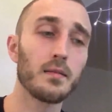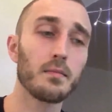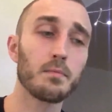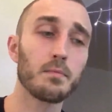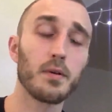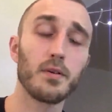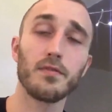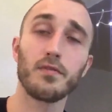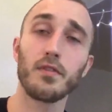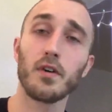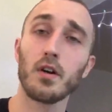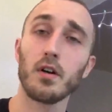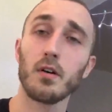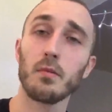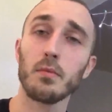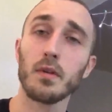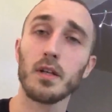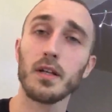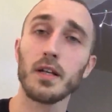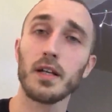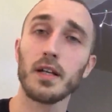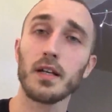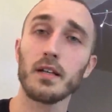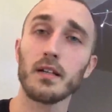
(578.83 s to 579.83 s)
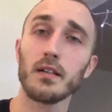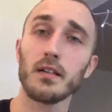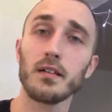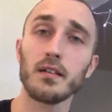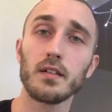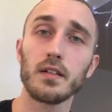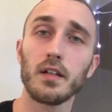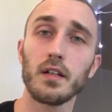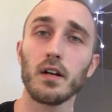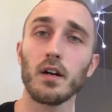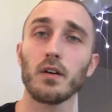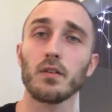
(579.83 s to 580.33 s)
Preferably,
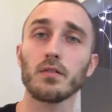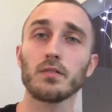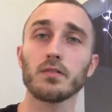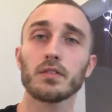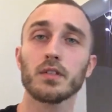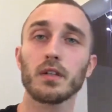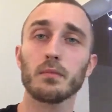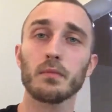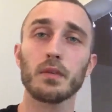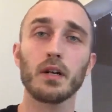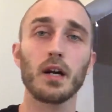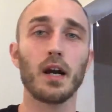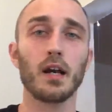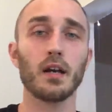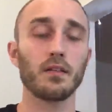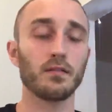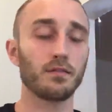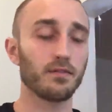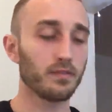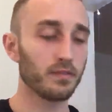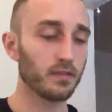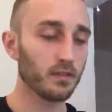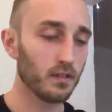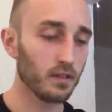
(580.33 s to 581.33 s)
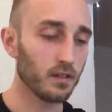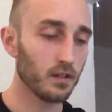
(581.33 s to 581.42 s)
some kind of,